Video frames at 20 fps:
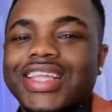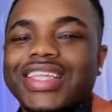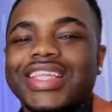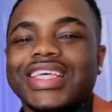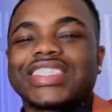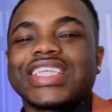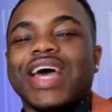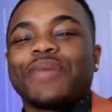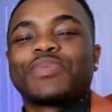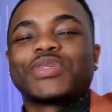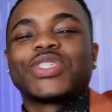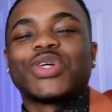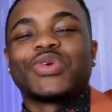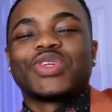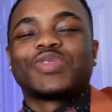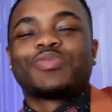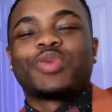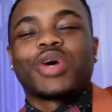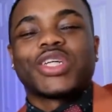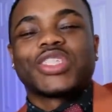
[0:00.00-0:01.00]
This
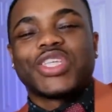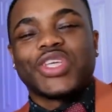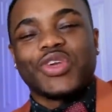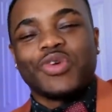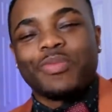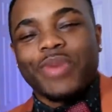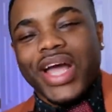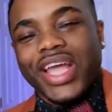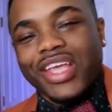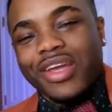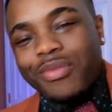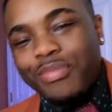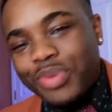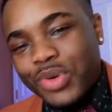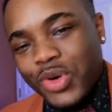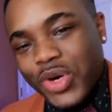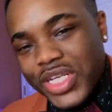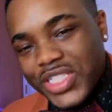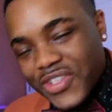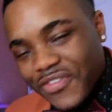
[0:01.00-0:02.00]
episode is brought to you by your
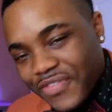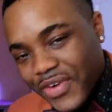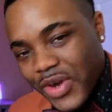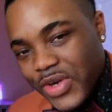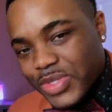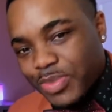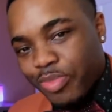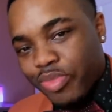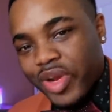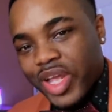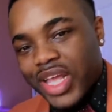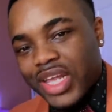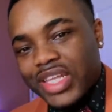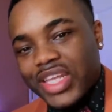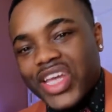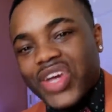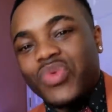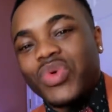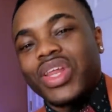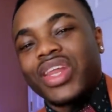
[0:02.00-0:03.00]
boy's first brand
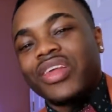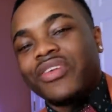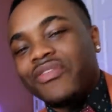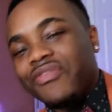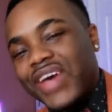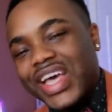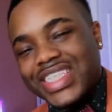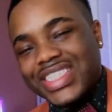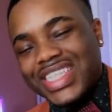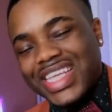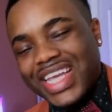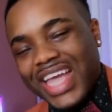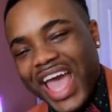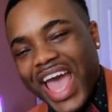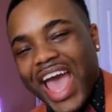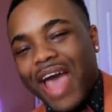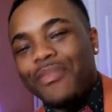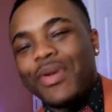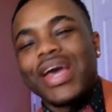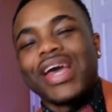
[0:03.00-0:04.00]
deal with an investing
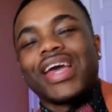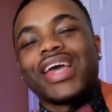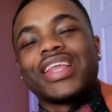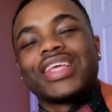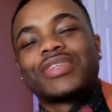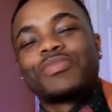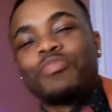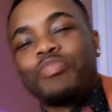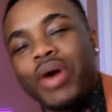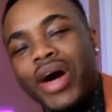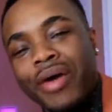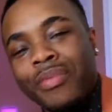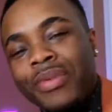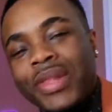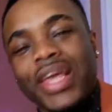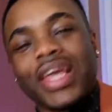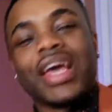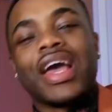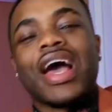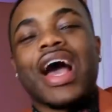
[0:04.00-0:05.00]
app, and it's
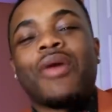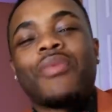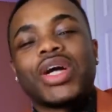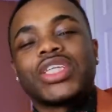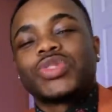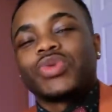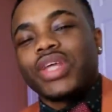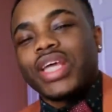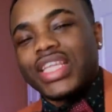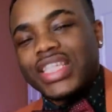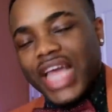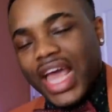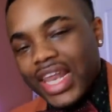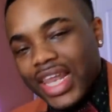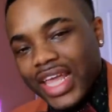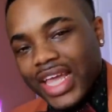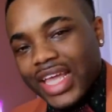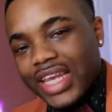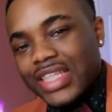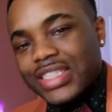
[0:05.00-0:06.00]
public. I want you to hit that
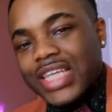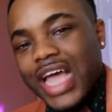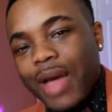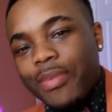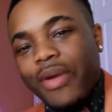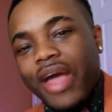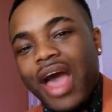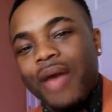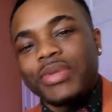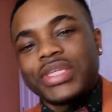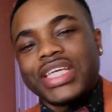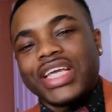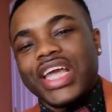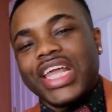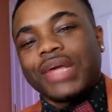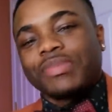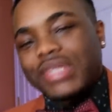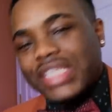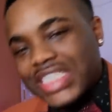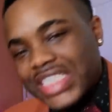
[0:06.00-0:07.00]
link in the top comment to
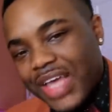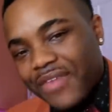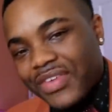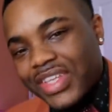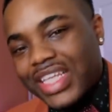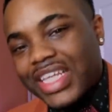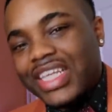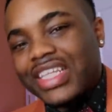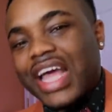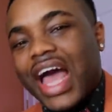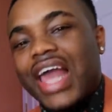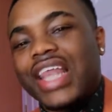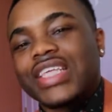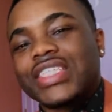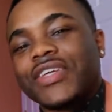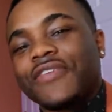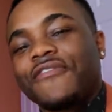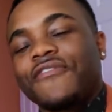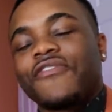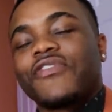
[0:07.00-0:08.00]
get up to
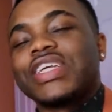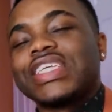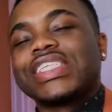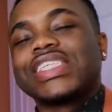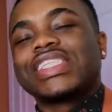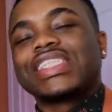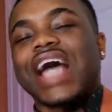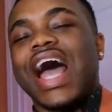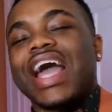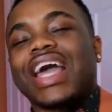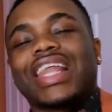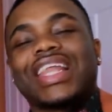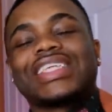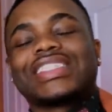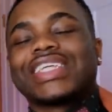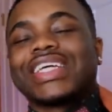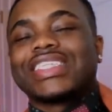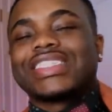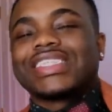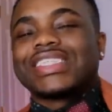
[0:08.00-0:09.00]
$70 in free stock.
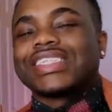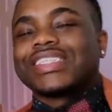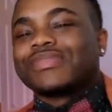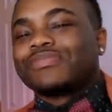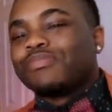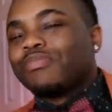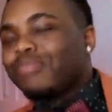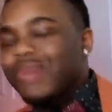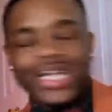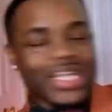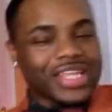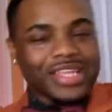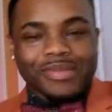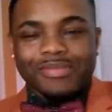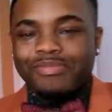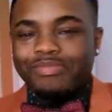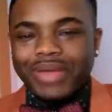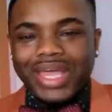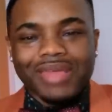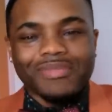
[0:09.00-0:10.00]
Let's get this
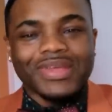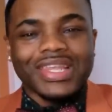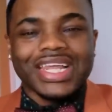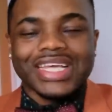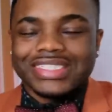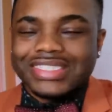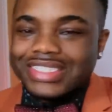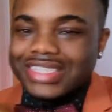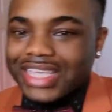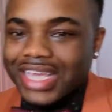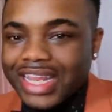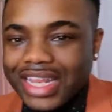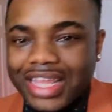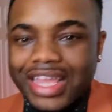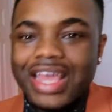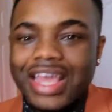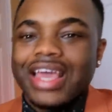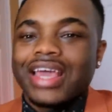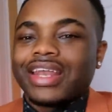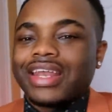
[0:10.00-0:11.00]
money, baby. Let's get
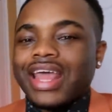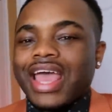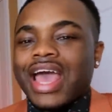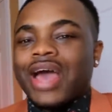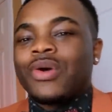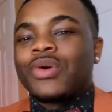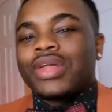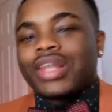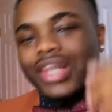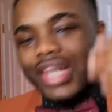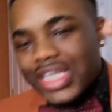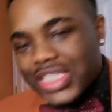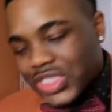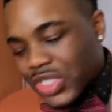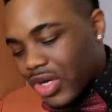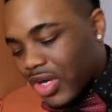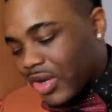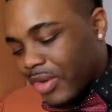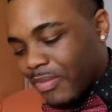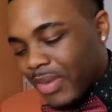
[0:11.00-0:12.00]
it. Now, let's
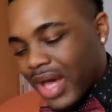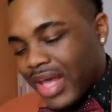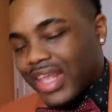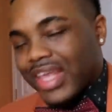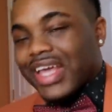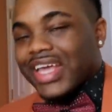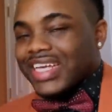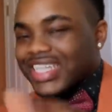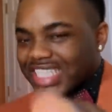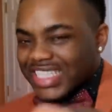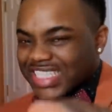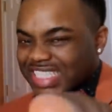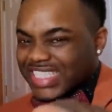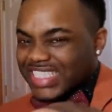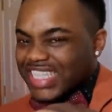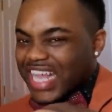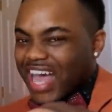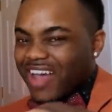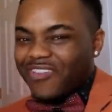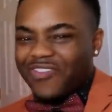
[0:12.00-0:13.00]
talk about it. This is
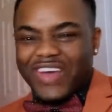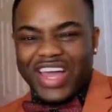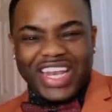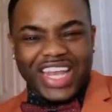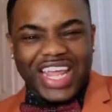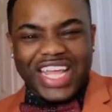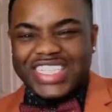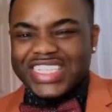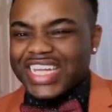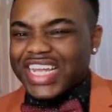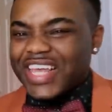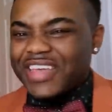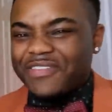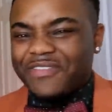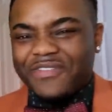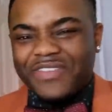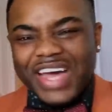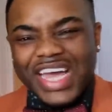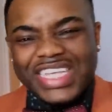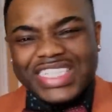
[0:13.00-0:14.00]
not financial
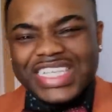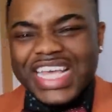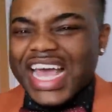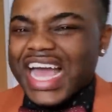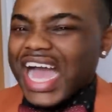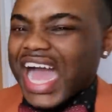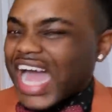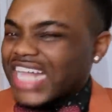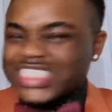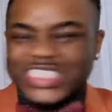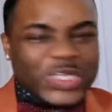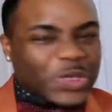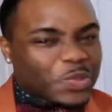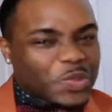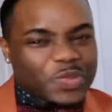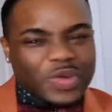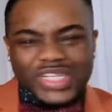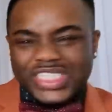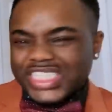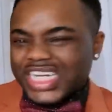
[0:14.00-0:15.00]
advice. I just hope
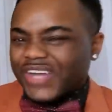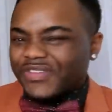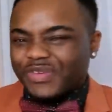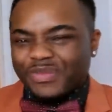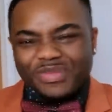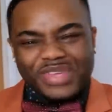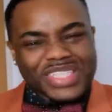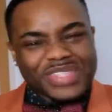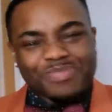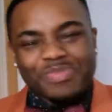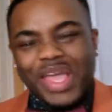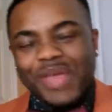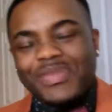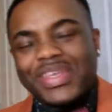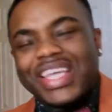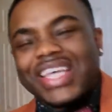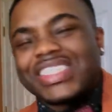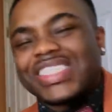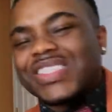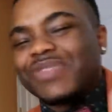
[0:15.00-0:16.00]
you bought your oven mitts, baby,
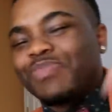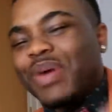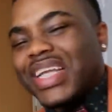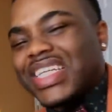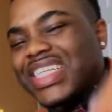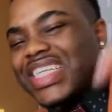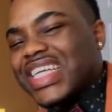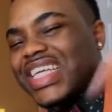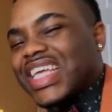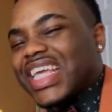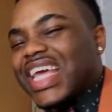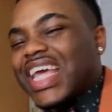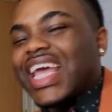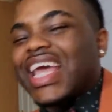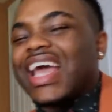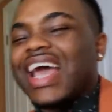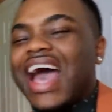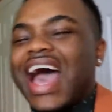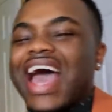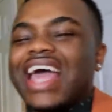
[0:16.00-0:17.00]
because it's about to get
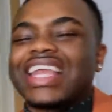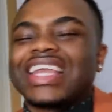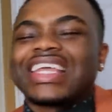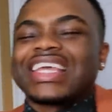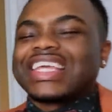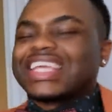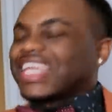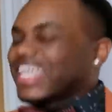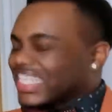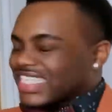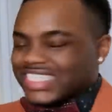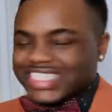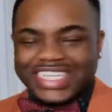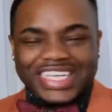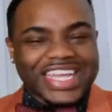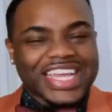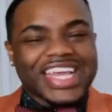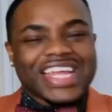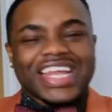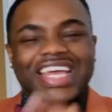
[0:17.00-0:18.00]
hot in the
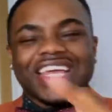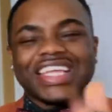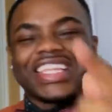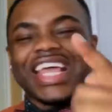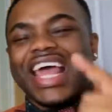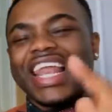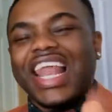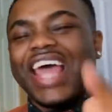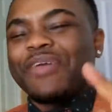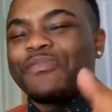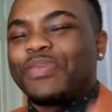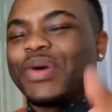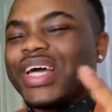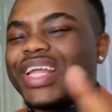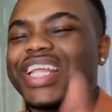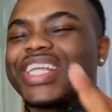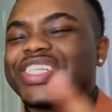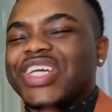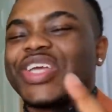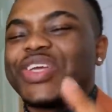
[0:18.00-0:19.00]
kitchen. Now, hit that like
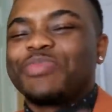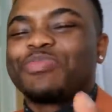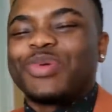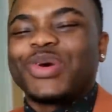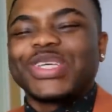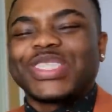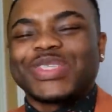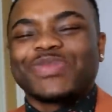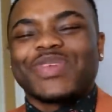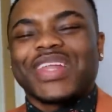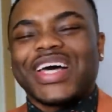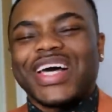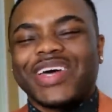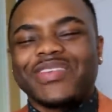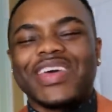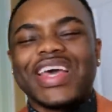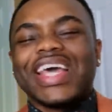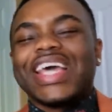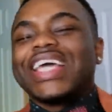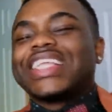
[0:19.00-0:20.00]
button to show your boy some
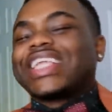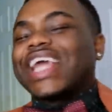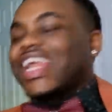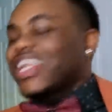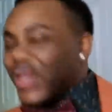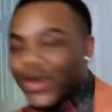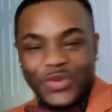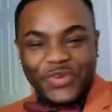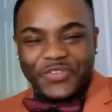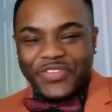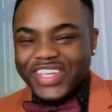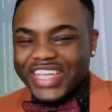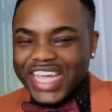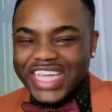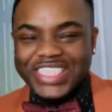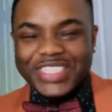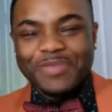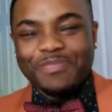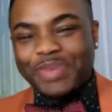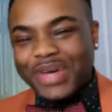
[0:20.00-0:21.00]
love. Hit that
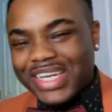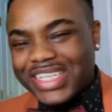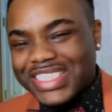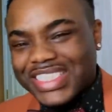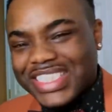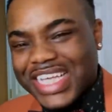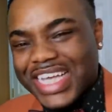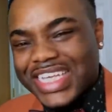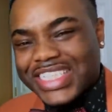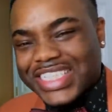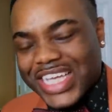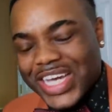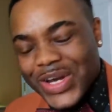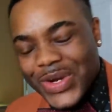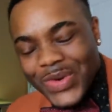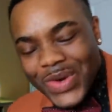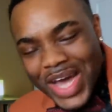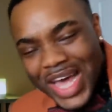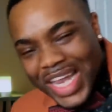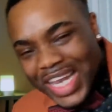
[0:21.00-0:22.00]
notification bell to stay
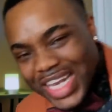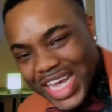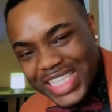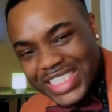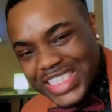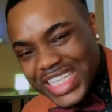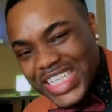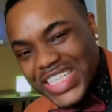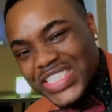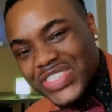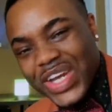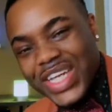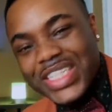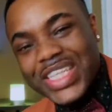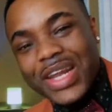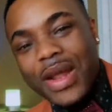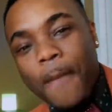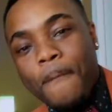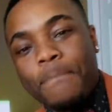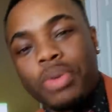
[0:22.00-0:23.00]
tuned. Let's get straight
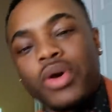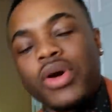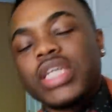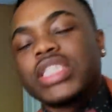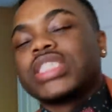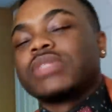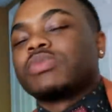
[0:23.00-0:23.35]
to the point.